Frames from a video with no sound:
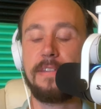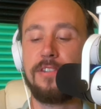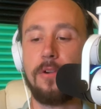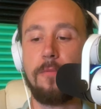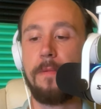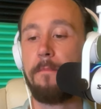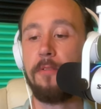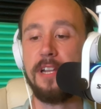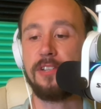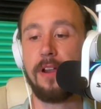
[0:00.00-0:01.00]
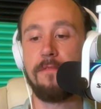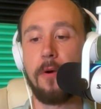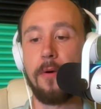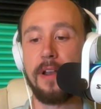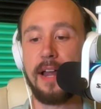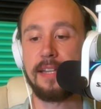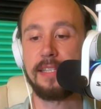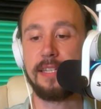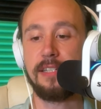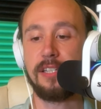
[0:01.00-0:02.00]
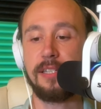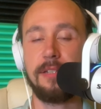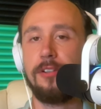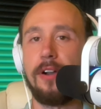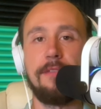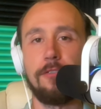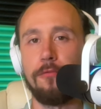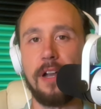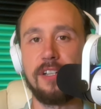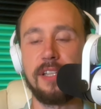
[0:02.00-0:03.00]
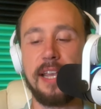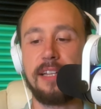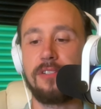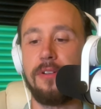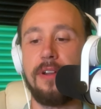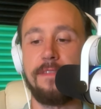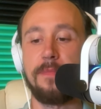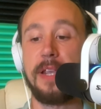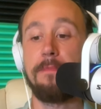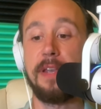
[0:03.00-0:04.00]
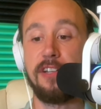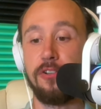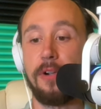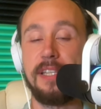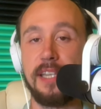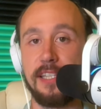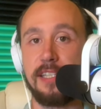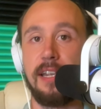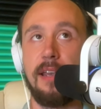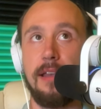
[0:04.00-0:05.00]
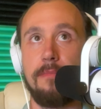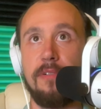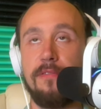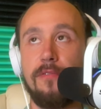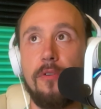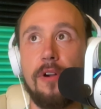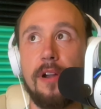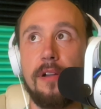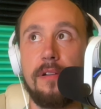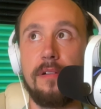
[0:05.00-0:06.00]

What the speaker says: So pretty straightforward, honestly. It's just like, you don't have to rush things, or you don't have to make big choices before